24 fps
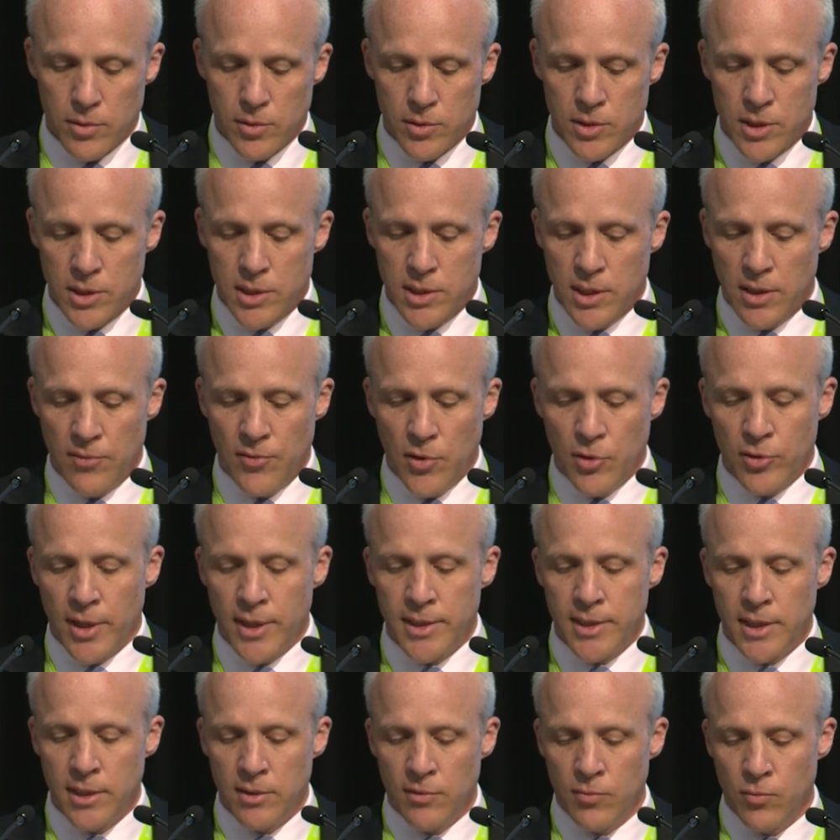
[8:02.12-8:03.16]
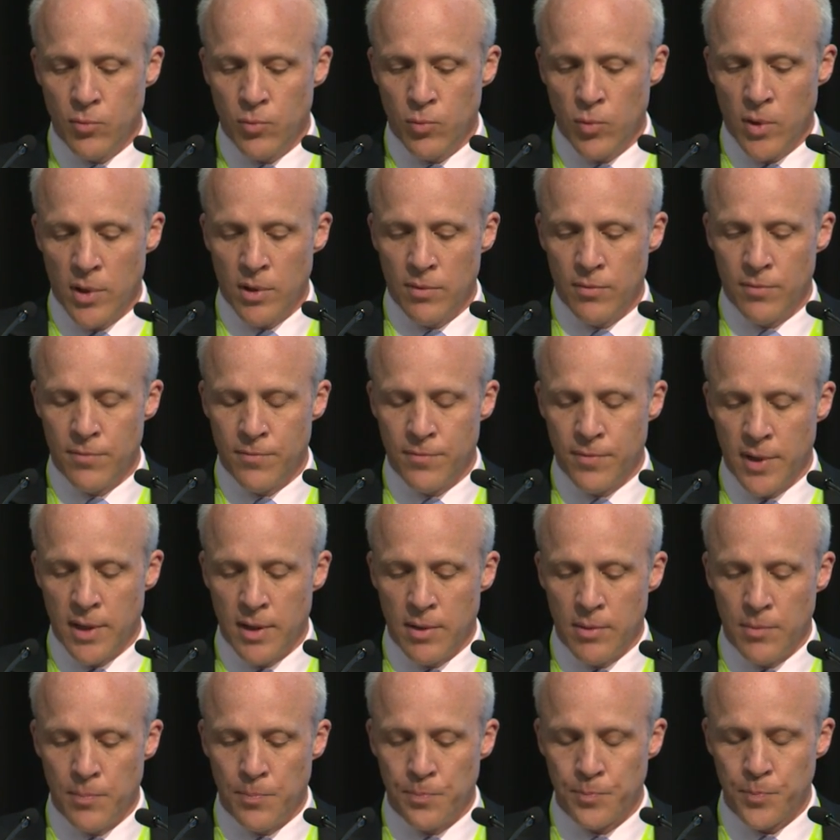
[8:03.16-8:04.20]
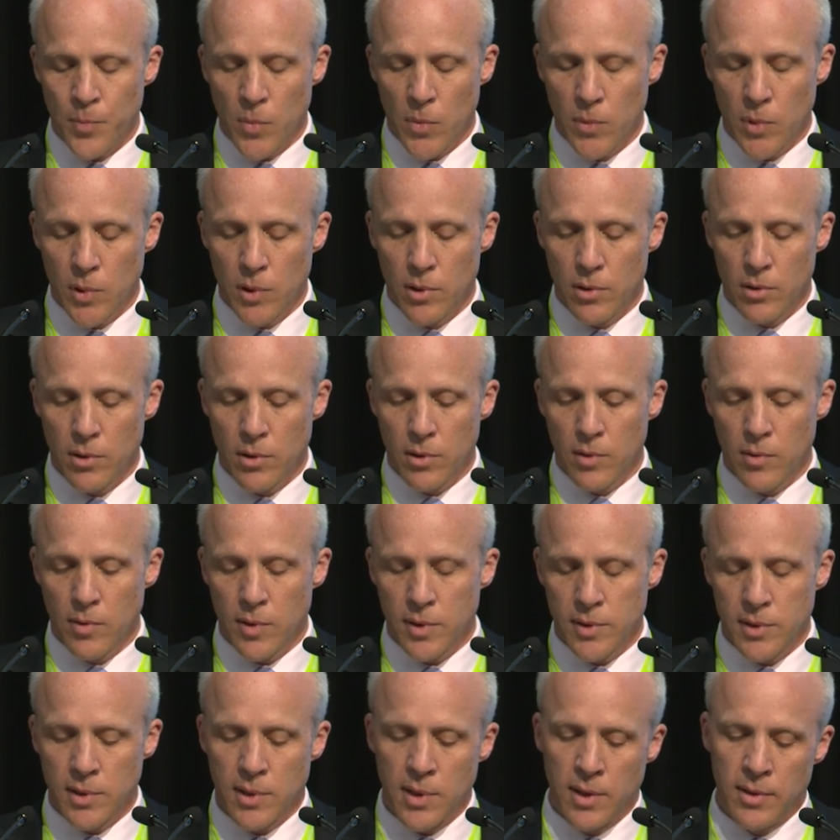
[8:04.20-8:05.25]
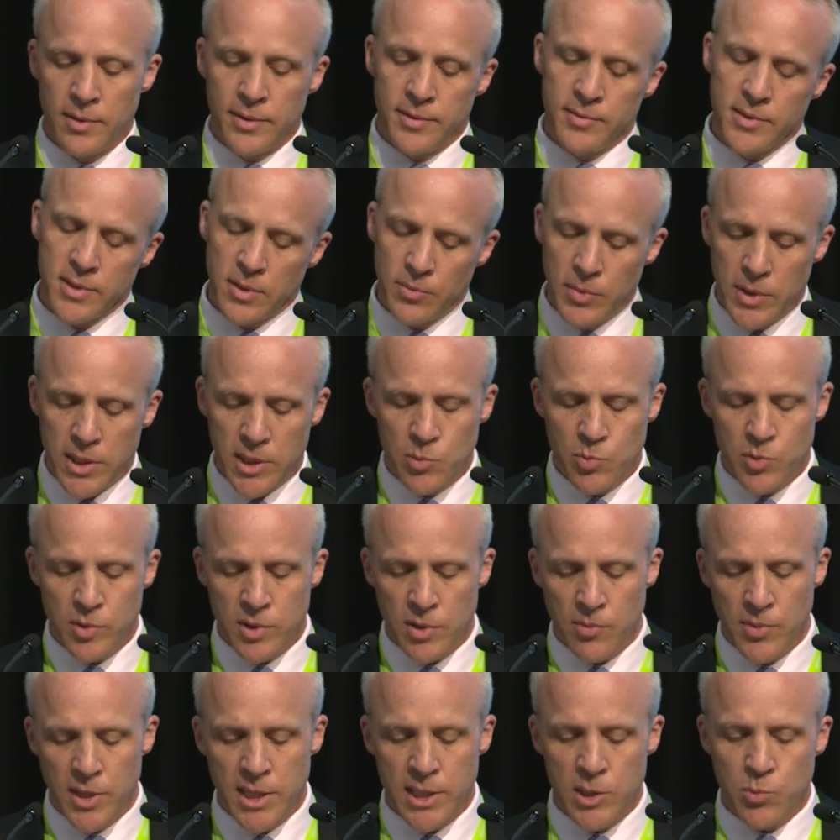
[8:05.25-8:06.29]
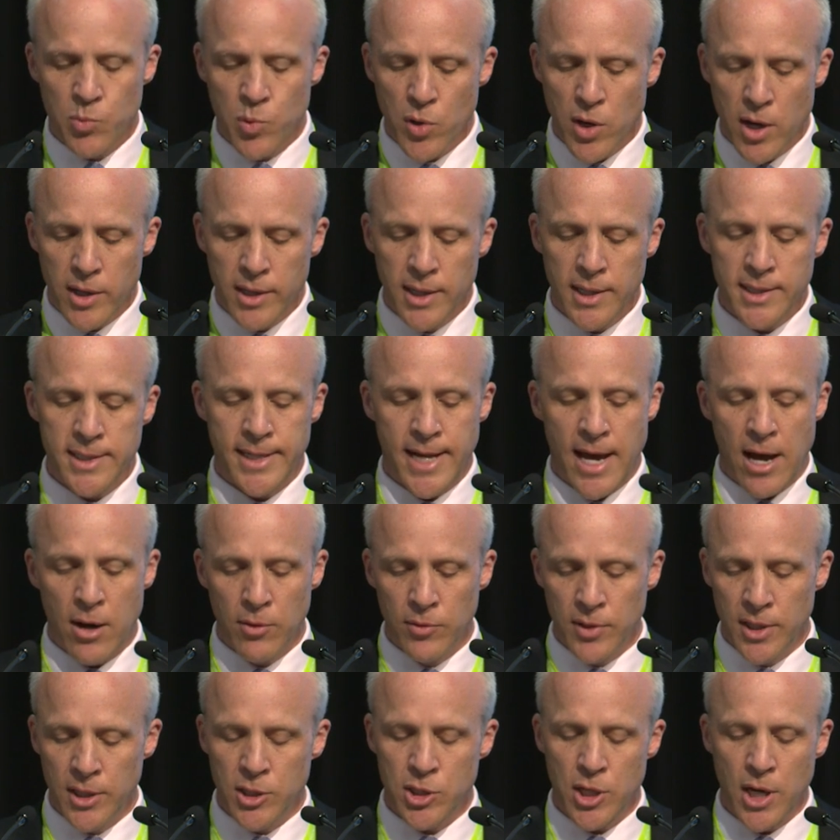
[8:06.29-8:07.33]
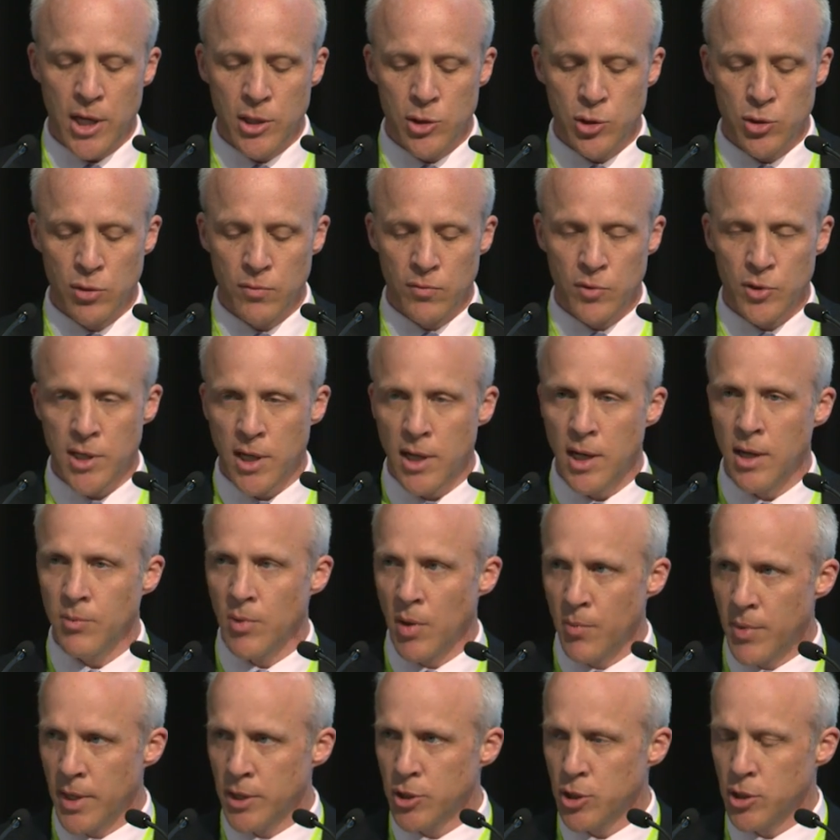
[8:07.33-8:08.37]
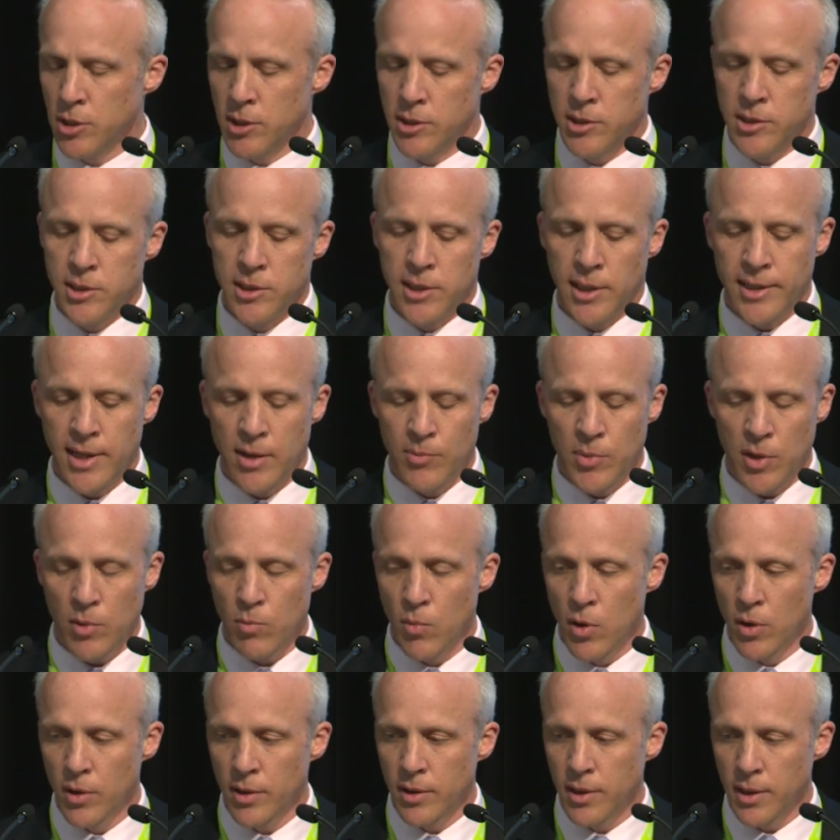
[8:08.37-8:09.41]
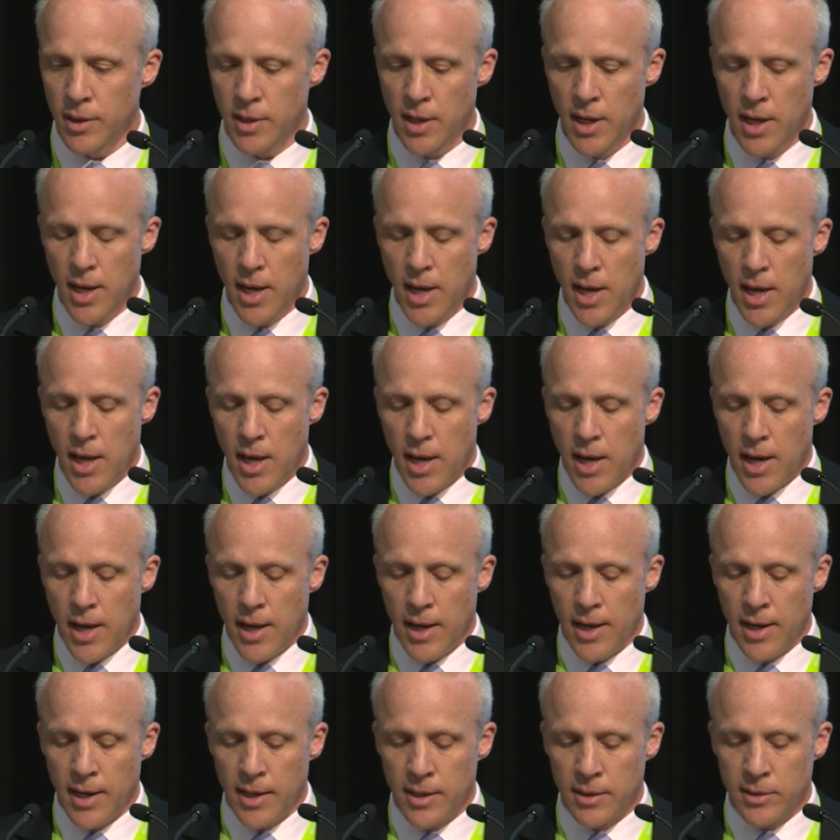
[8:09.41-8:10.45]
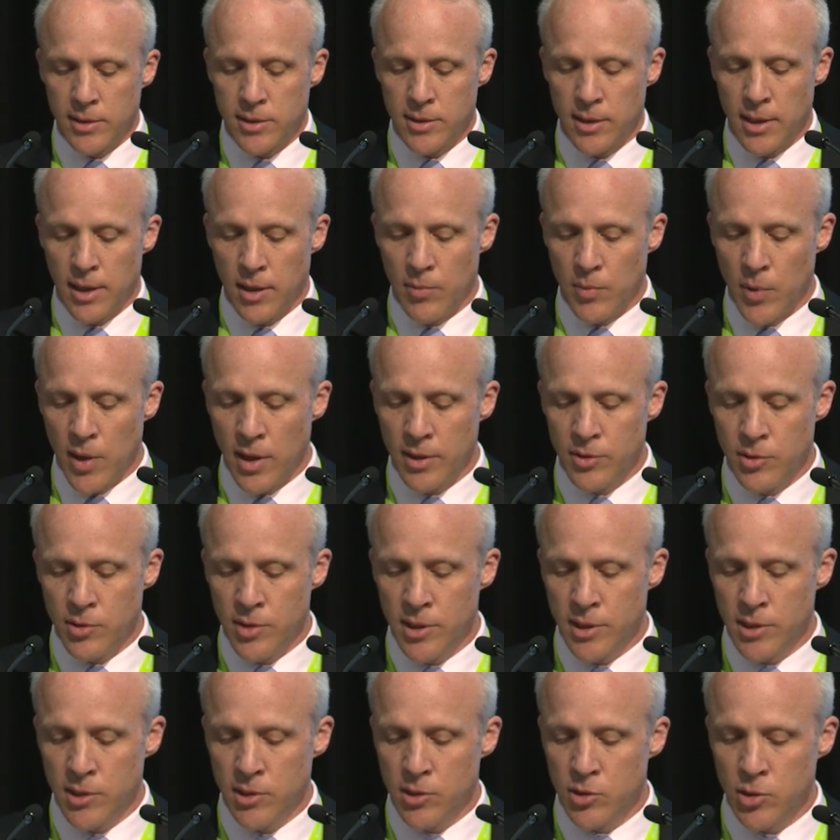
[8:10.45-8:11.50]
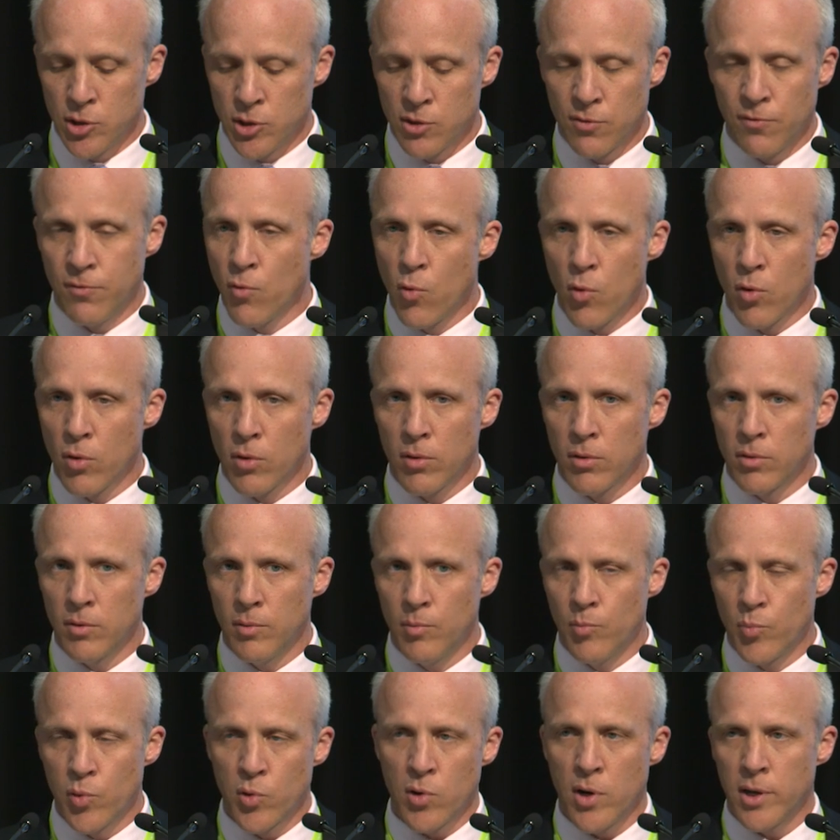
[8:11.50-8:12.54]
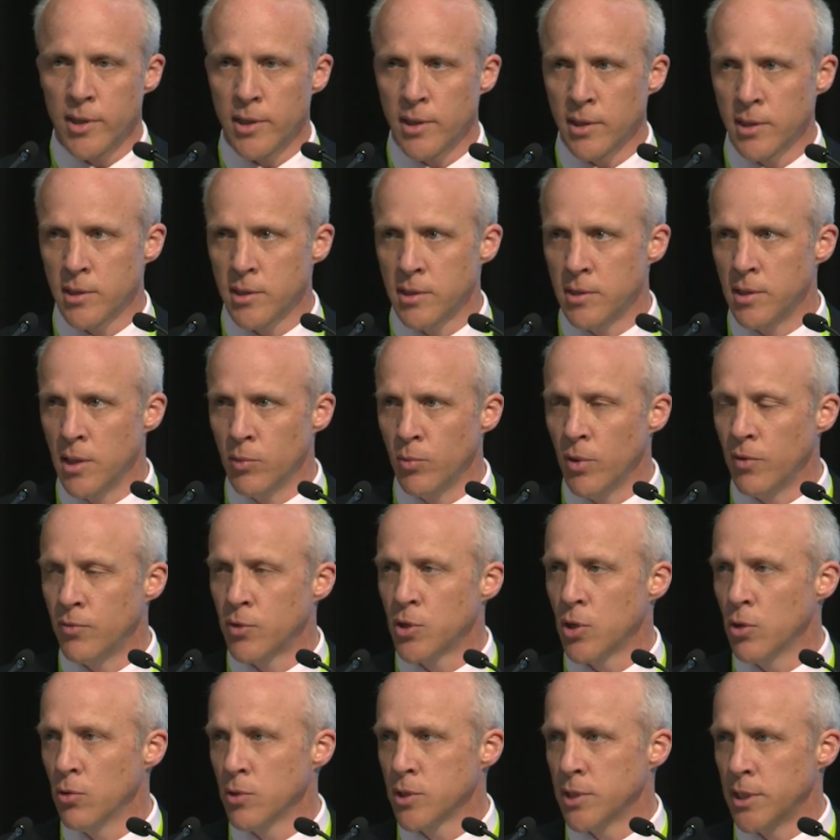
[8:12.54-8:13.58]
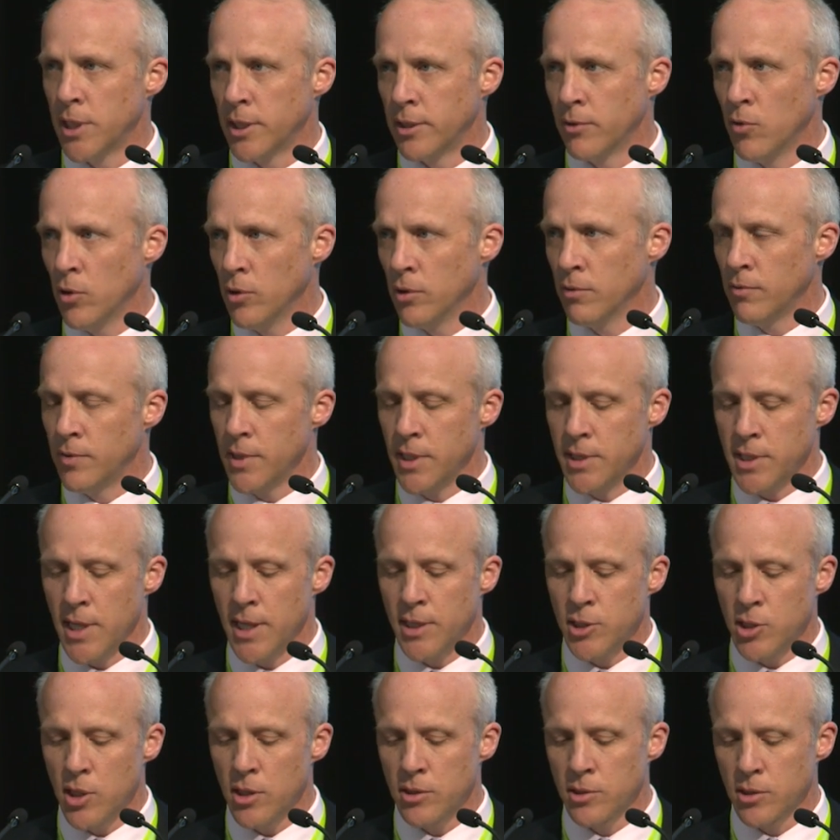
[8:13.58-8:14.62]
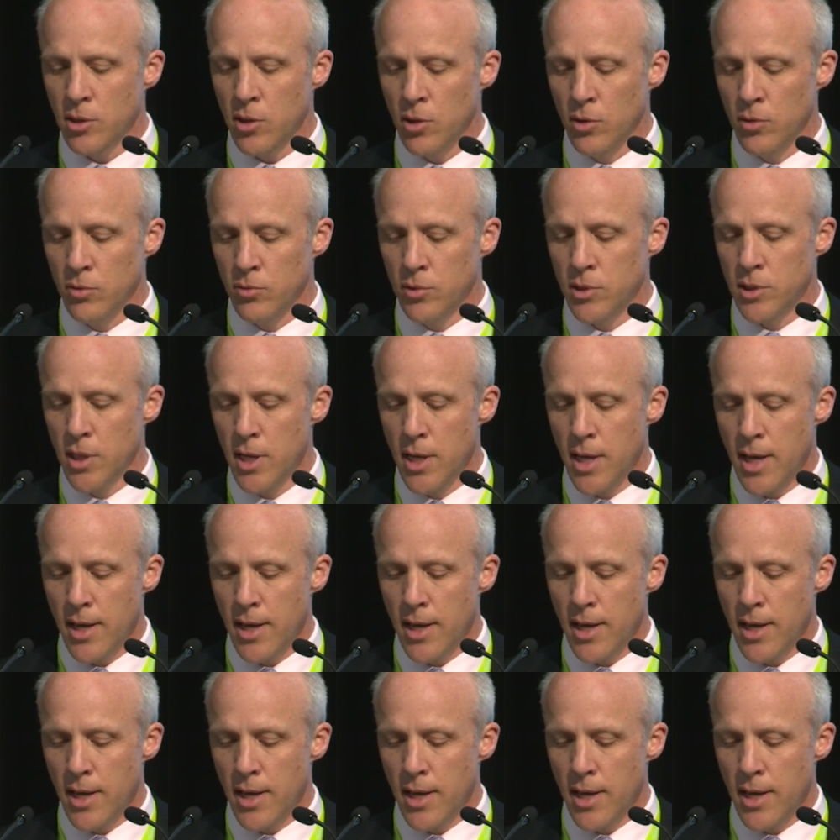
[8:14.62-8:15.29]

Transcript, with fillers: Just to give you an idea of, of um, kind of some of these some of these products and how they change over time. I mentioned it's a dynamic market. And um, I, this is just four products that we've chosen out of all of these HS codes